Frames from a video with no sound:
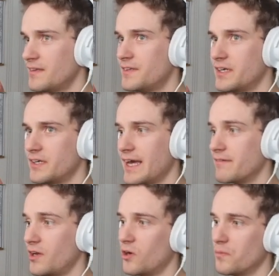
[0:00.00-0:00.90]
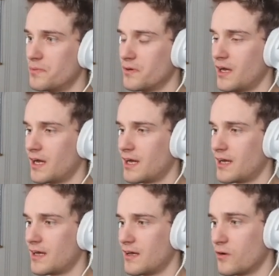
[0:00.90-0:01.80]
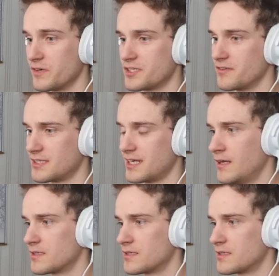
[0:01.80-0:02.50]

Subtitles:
the envelope horizontally.